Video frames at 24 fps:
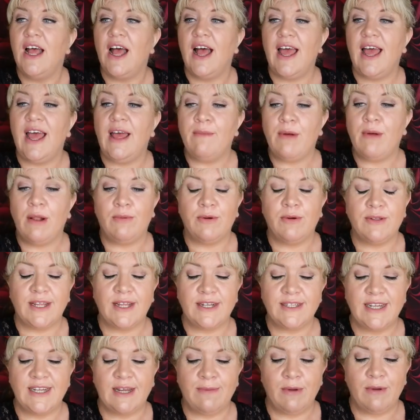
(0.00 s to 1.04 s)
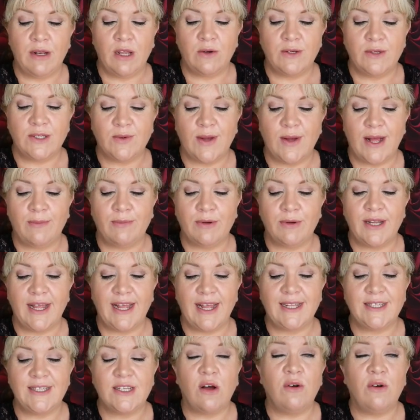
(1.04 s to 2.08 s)
I'll put that down below as well, but
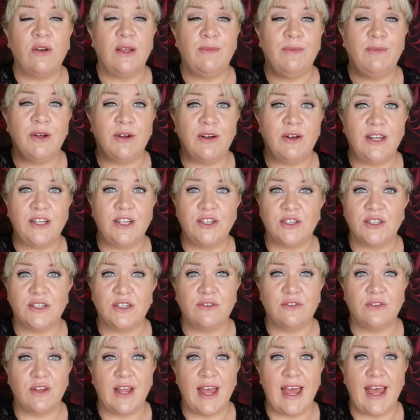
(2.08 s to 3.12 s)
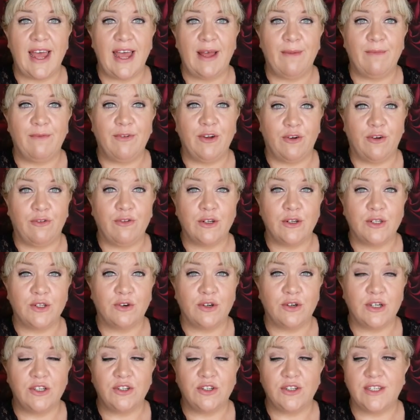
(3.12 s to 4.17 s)
it's only purely just for your first
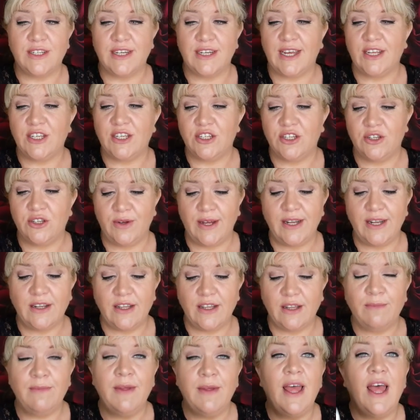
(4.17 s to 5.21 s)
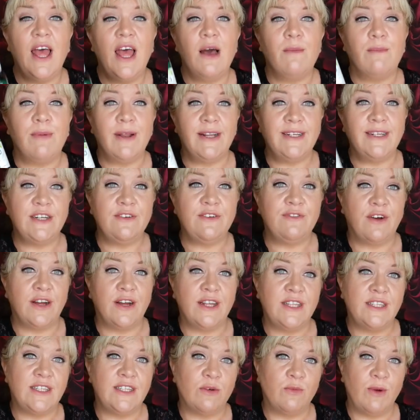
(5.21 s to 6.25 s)
order, just to get you in on them. But I did
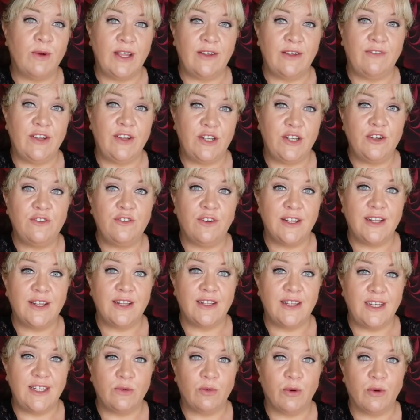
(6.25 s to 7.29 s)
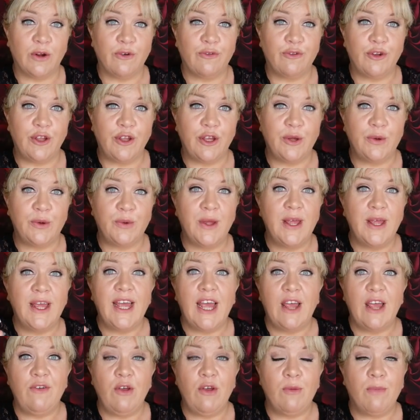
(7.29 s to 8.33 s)
find, if you do find that these work for you,
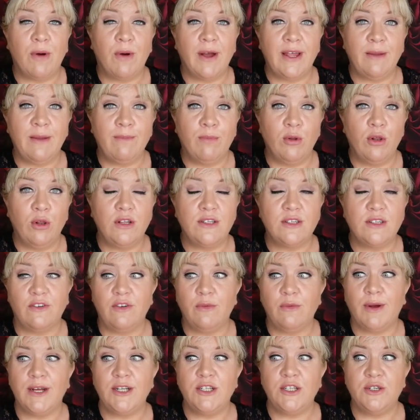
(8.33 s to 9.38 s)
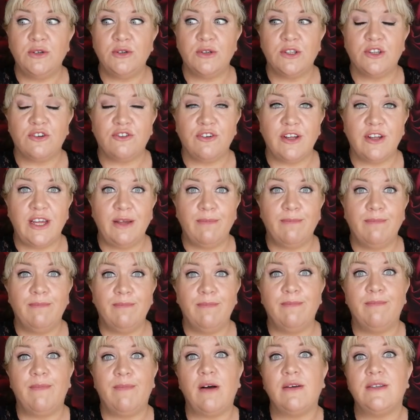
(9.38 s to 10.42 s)
if you buy in bulk, so if you buy 2 or 3
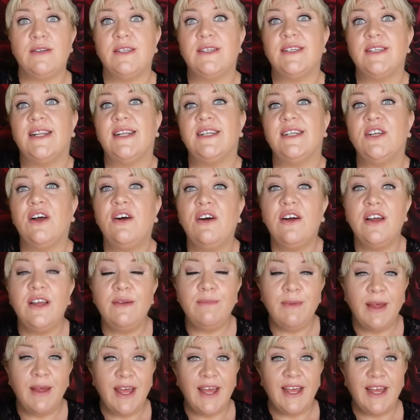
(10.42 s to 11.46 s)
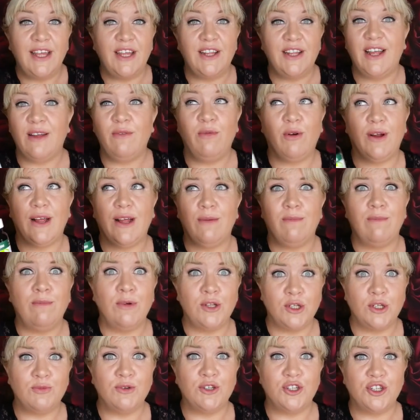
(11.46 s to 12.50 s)
boxes at a time, they work out
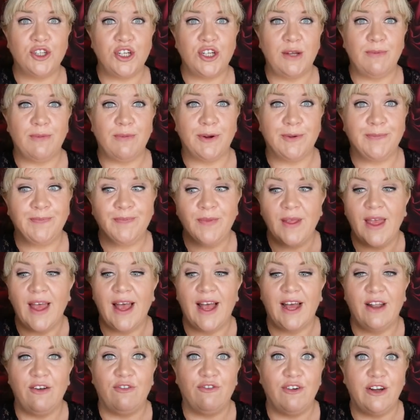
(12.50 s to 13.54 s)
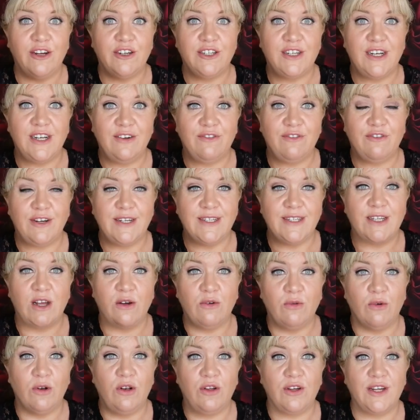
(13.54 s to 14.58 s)
much cheaper and for your delivery. So
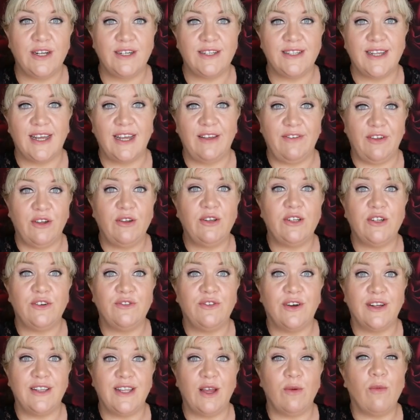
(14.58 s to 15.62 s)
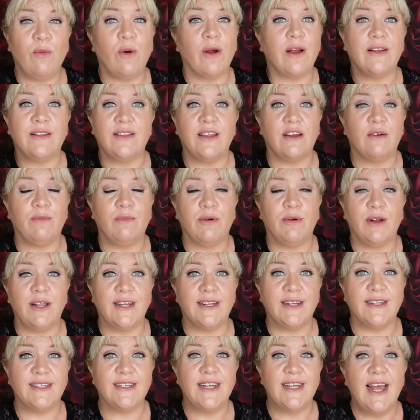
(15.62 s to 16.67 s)
look into that. If you do find they work, they're
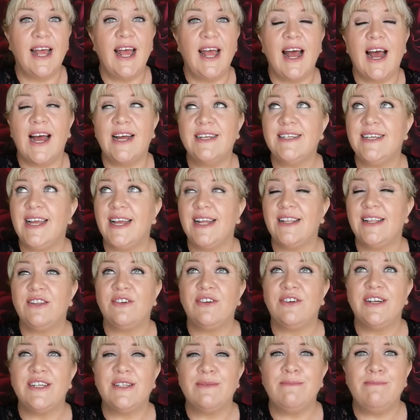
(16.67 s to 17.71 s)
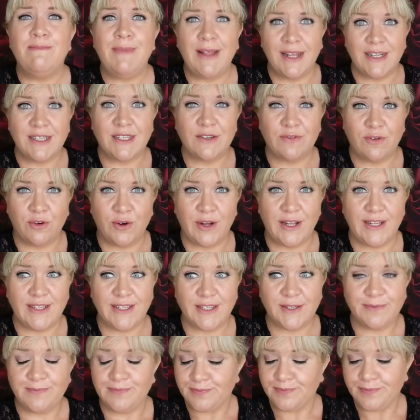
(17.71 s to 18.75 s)
brilliant. As again, there is millions of
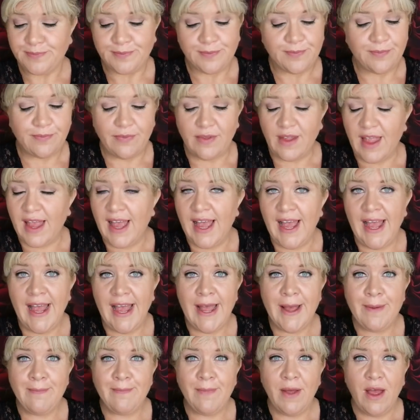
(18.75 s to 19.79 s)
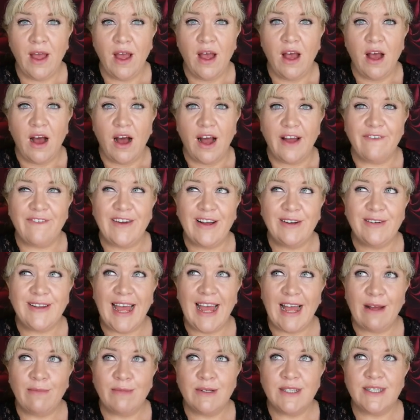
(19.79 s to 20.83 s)
oils. I found
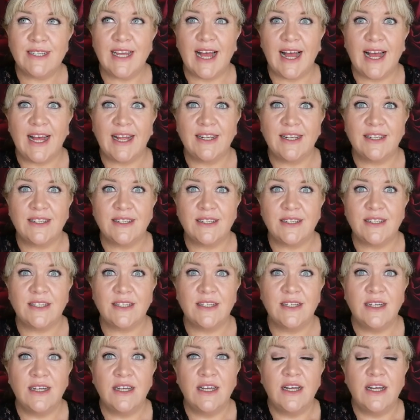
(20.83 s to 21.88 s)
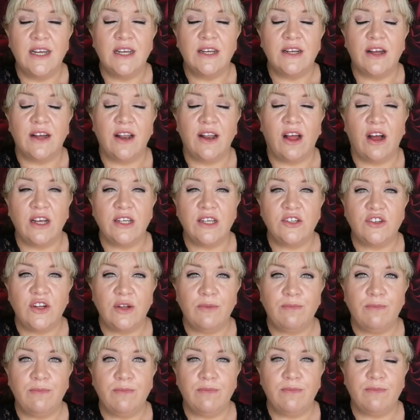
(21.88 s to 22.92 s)
chemist and kind of high
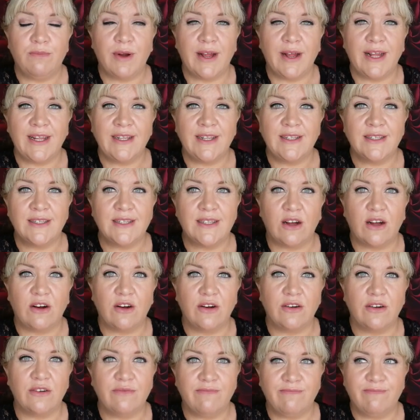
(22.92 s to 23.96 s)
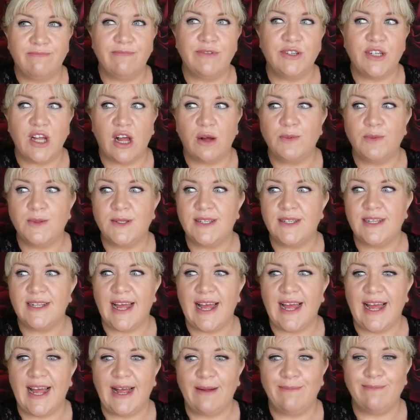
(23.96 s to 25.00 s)
street brands or shops,
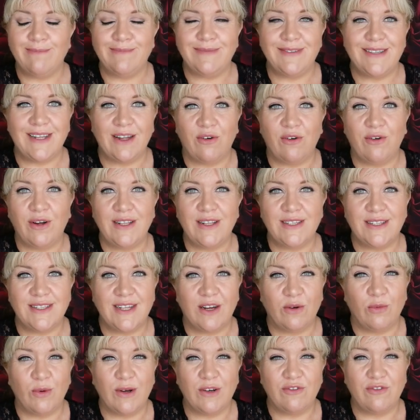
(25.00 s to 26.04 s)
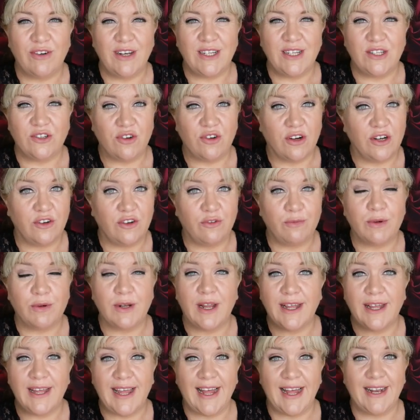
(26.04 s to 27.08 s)
the oils now weren't really strong enough.
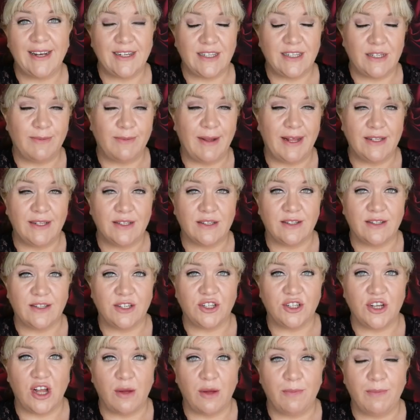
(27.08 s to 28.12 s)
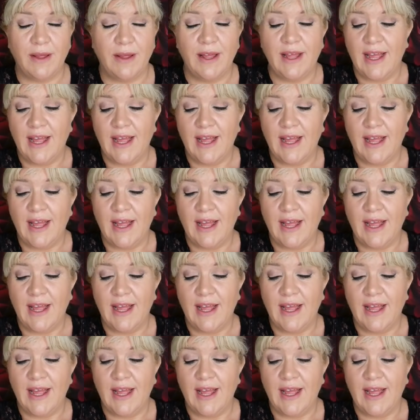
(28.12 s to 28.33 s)
But again, it depends on the shop.